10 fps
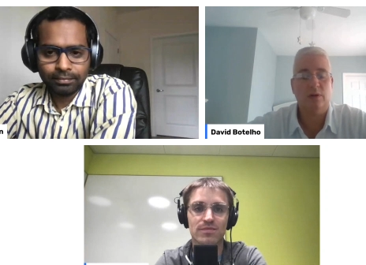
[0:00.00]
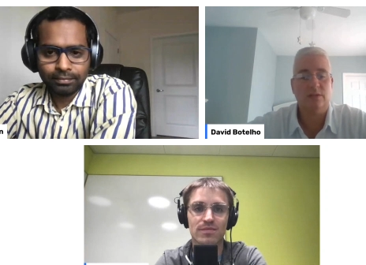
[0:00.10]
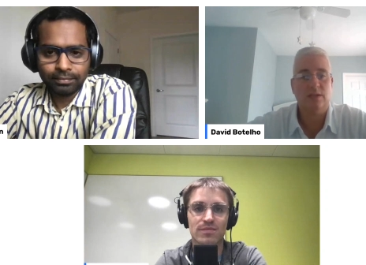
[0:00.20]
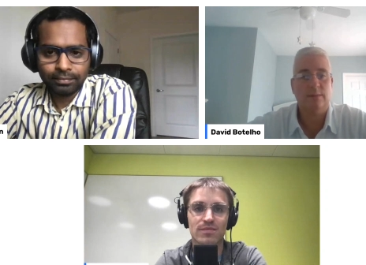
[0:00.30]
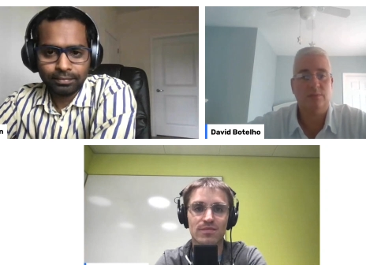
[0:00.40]

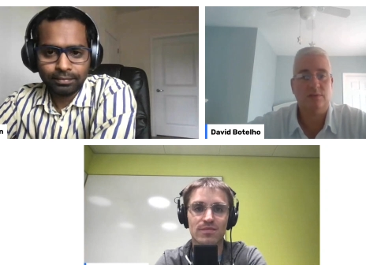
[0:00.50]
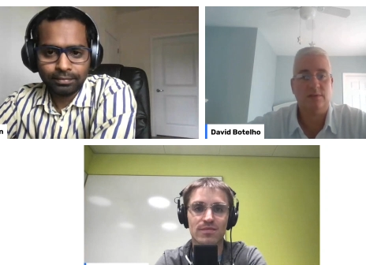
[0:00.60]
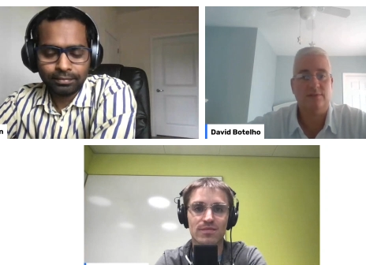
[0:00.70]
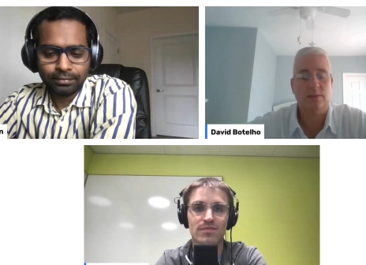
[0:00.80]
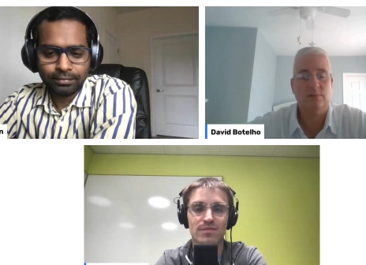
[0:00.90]
Speaker 1: more
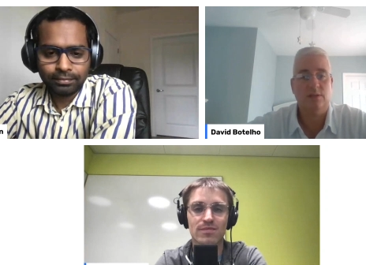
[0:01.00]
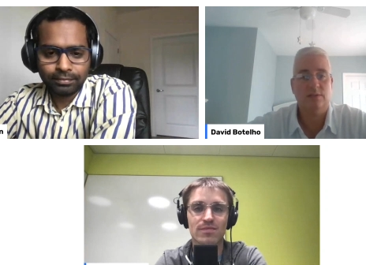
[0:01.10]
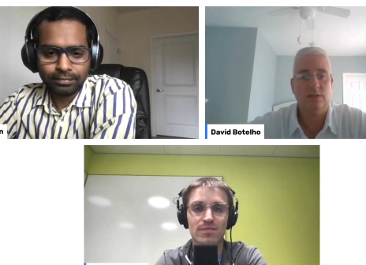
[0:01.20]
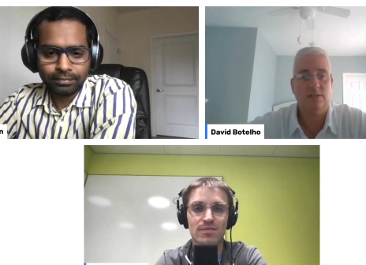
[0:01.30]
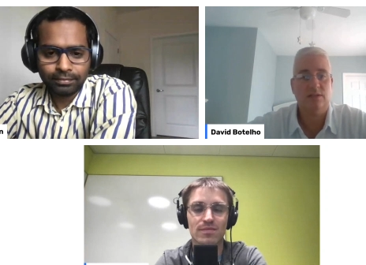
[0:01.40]
examples of some of
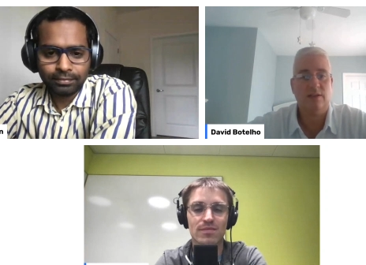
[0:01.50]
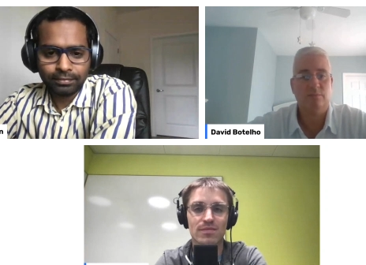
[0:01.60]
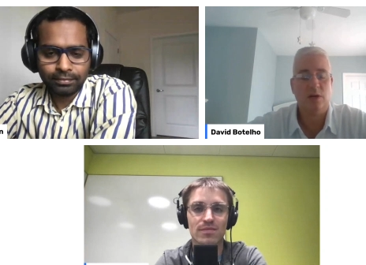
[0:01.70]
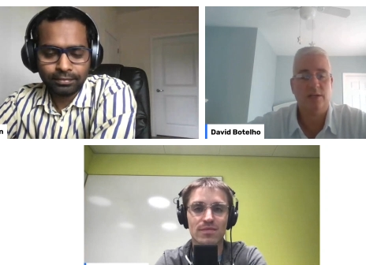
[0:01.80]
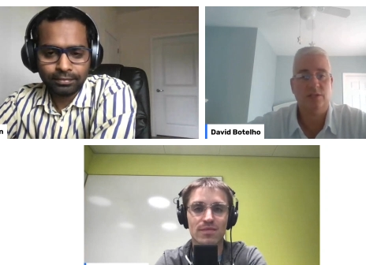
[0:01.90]
the
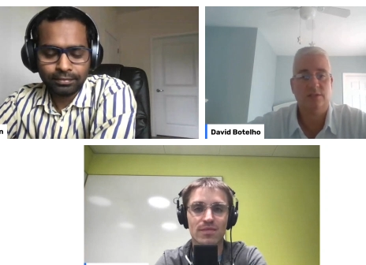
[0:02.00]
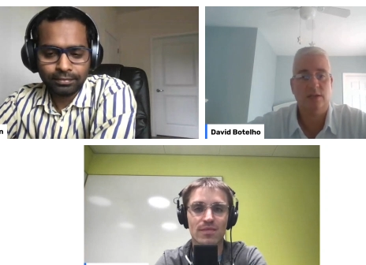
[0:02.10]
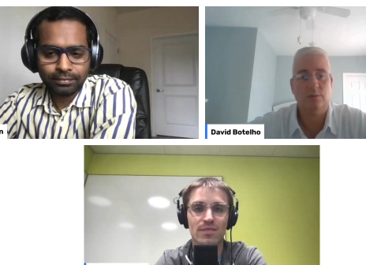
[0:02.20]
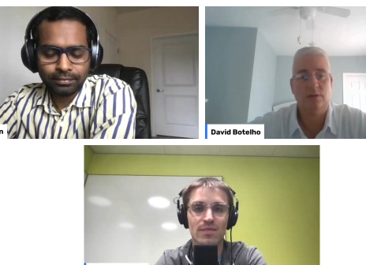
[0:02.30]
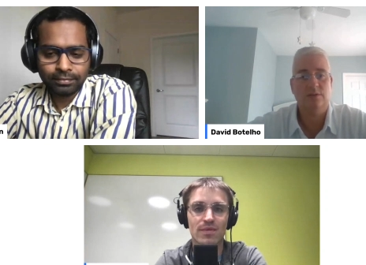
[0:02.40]
CNCF
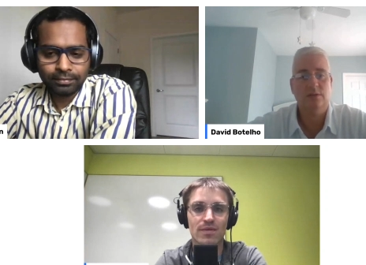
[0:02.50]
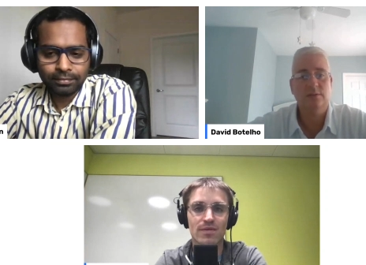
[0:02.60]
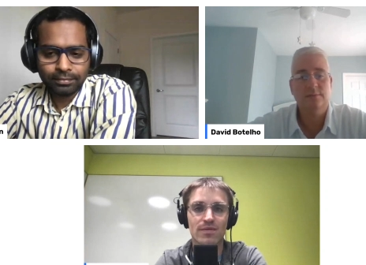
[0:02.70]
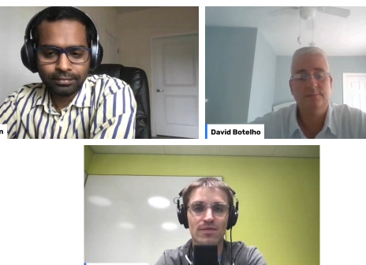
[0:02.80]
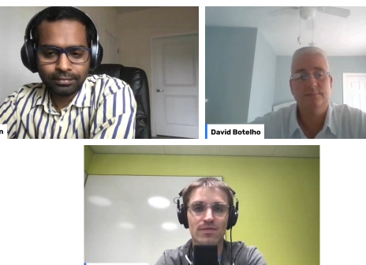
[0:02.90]
projects that we're
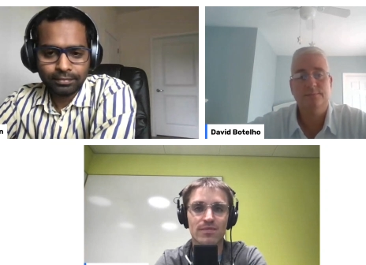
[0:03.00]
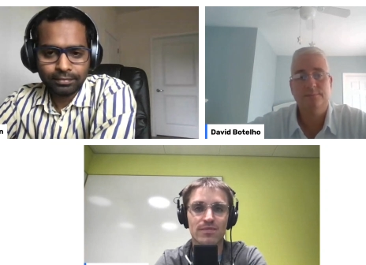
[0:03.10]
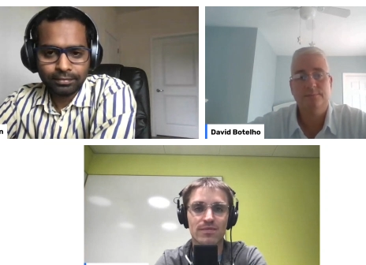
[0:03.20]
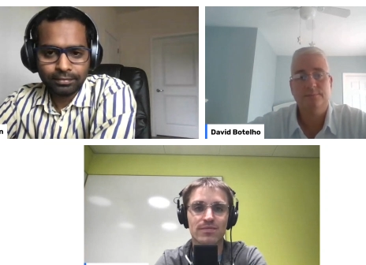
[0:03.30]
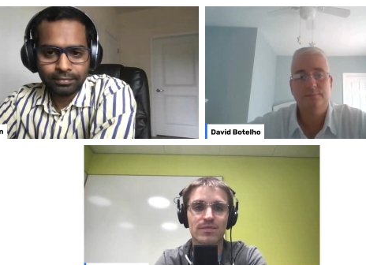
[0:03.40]
using.
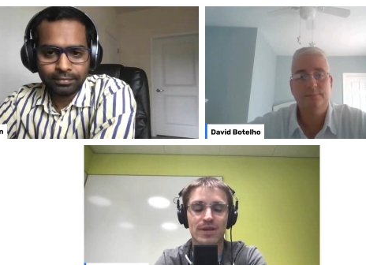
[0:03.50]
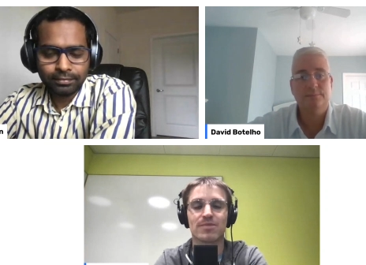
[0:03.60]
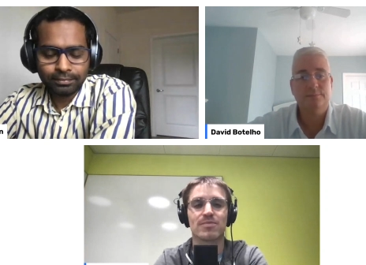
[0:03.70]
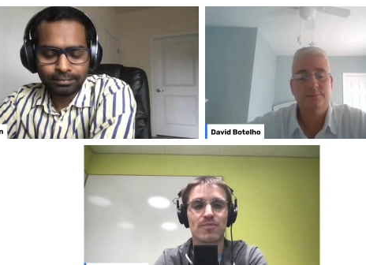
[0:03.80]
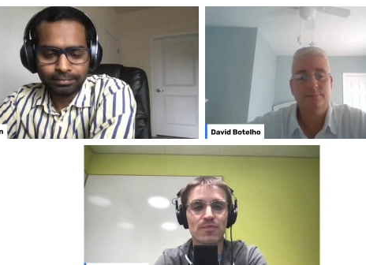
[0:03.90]

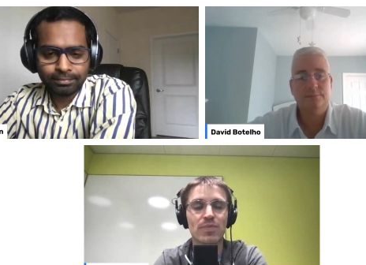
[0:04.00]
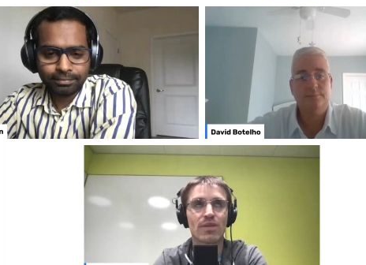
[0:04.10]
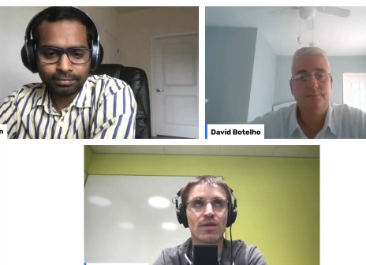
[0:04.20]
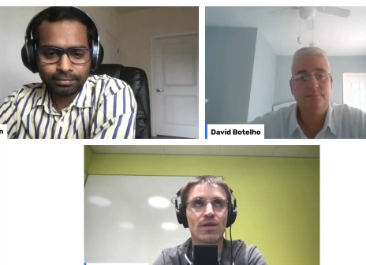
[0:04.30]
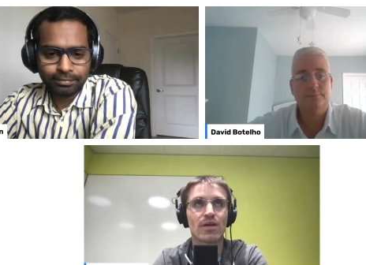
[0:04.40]
Yeah.
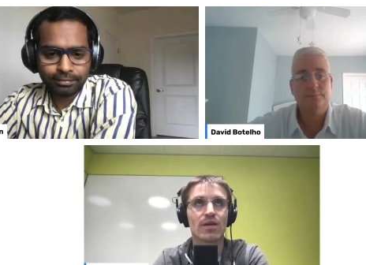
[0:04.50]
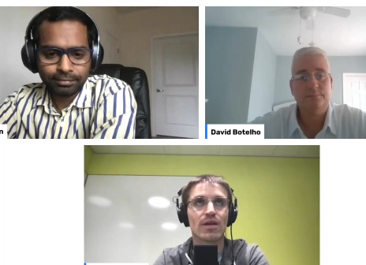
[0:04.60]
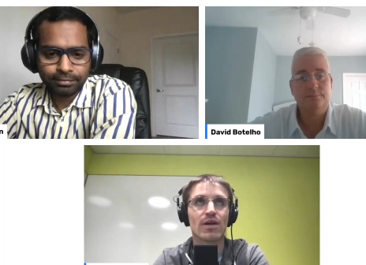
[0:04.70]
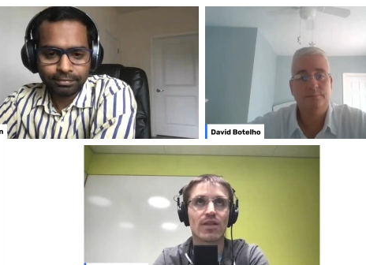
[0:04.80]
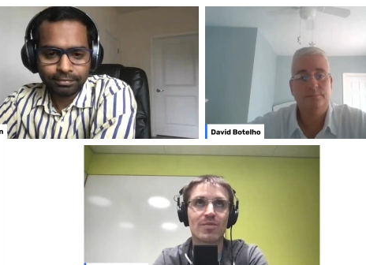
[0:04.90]

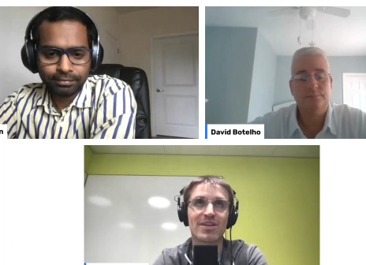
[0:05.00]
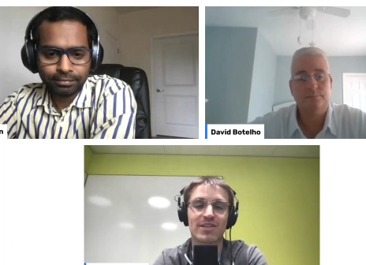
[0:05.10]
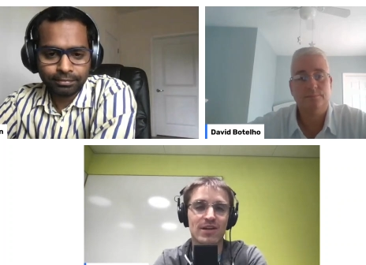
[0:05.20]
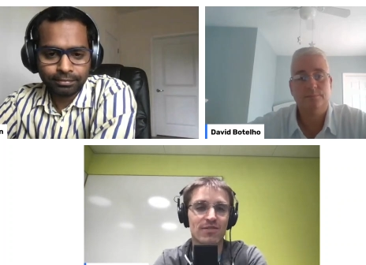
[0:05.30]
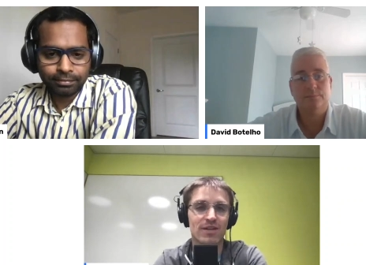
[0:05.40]
Speaker 2: Now that
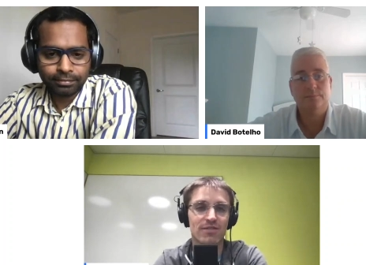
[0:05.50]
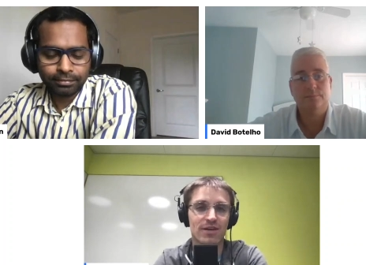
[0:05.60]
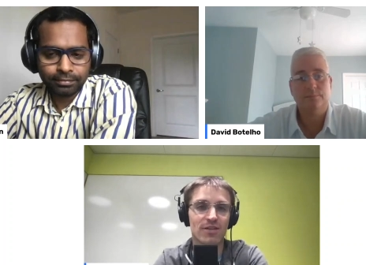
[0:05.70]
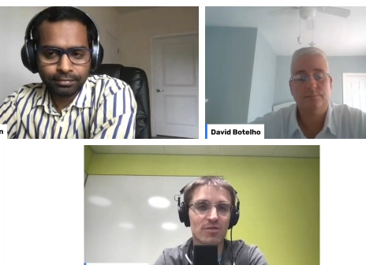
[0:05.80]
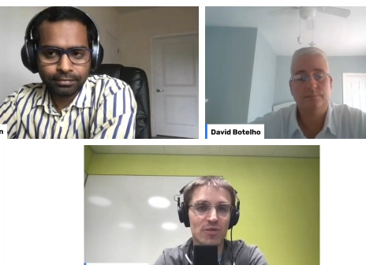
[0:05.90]
makes a lot of sense.
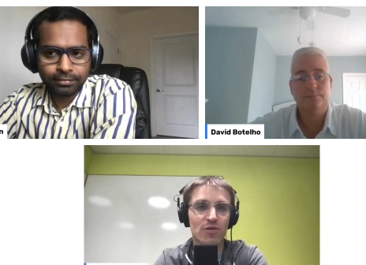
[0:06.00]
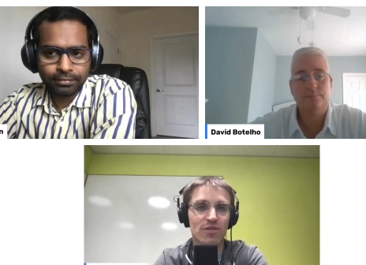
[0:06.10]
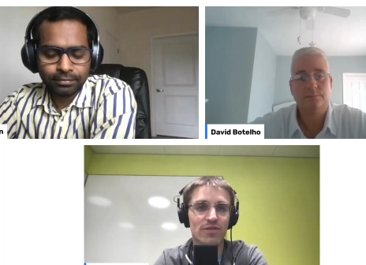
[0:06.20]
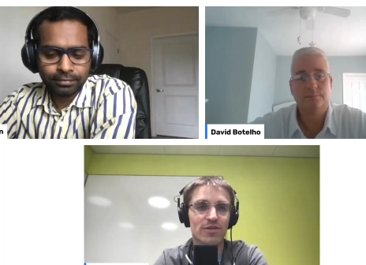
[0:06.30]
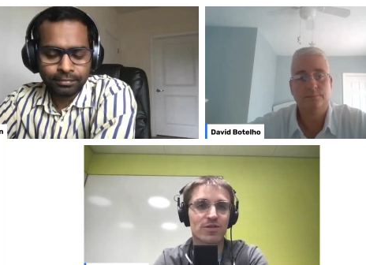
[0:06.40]
And I think
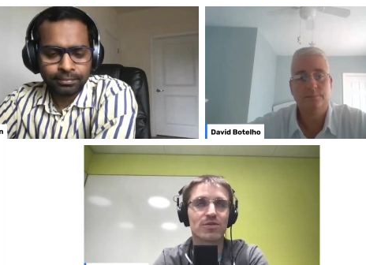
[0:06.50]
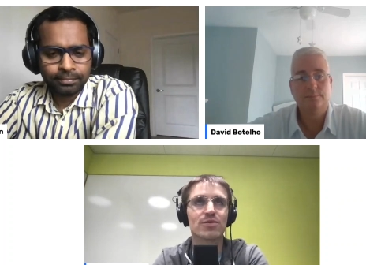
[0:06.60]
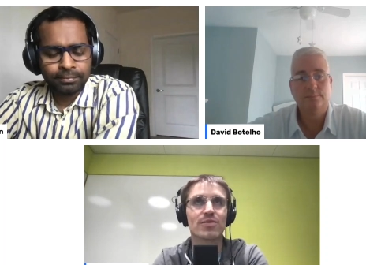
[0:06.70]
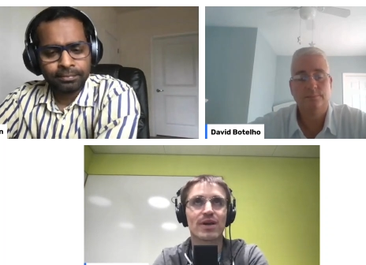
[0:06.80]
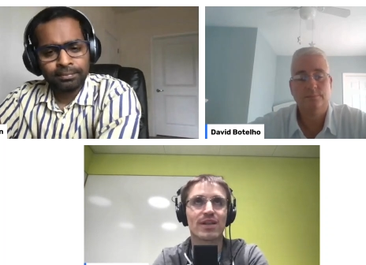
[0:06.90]
both of
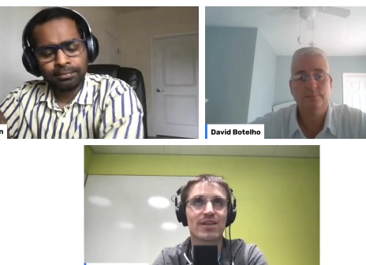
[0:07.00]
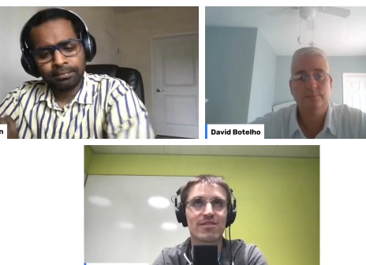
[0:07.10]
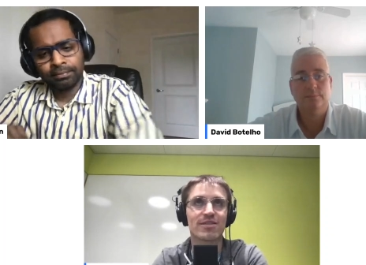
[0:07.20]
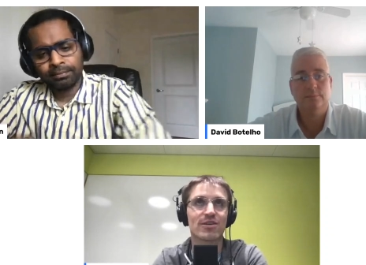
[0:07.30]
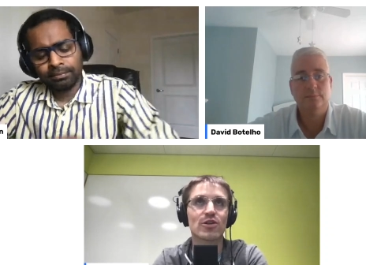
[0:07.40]
you
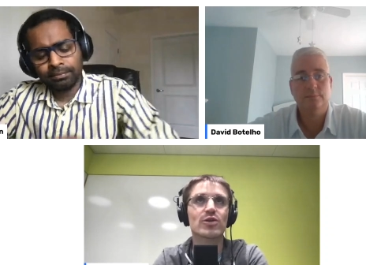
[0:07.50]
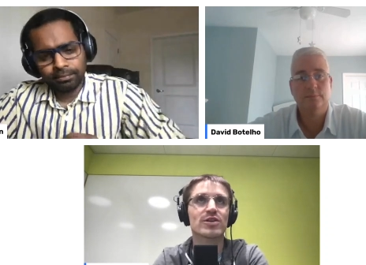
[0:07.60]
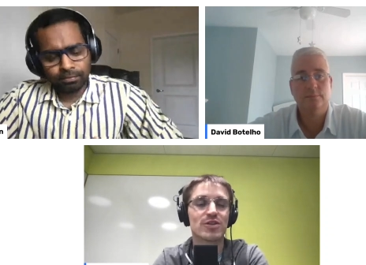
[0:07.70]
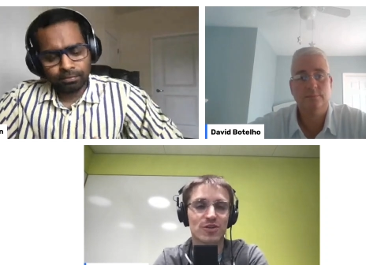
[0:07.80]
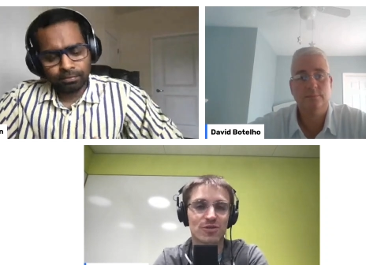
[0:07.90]

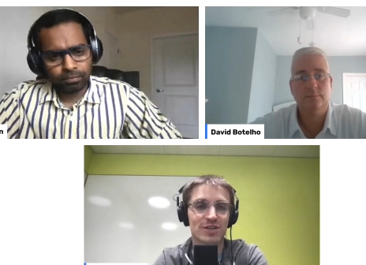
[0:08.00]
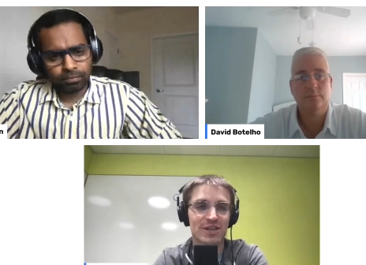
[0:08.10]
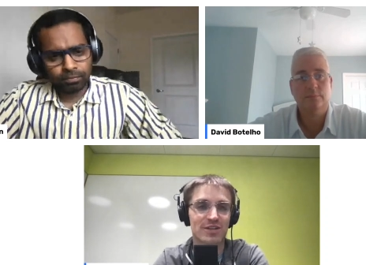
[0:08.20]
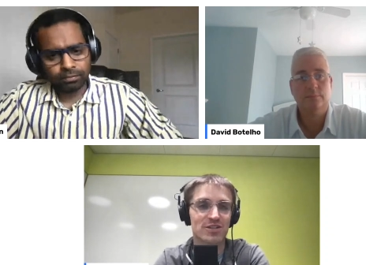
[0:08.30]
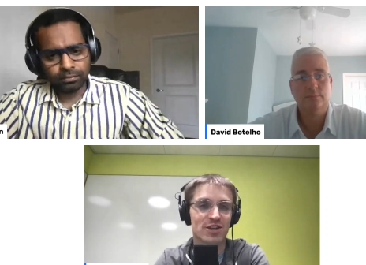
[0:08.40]
alluded to or
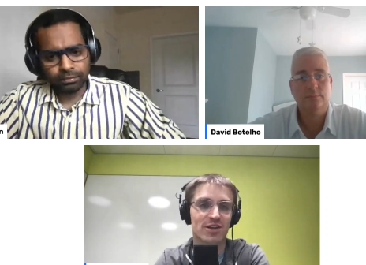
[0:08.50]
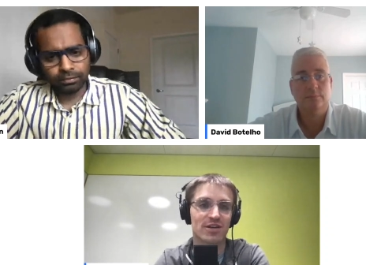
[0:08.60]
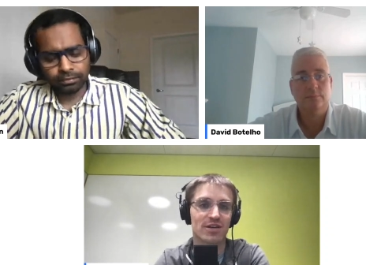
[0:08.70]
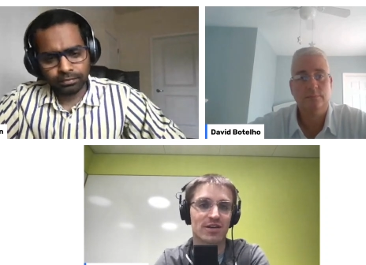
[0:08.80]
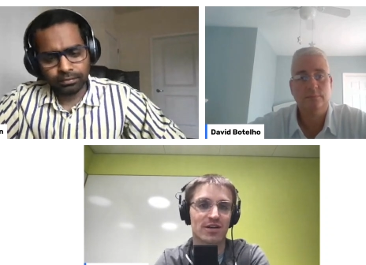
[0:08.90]
touched on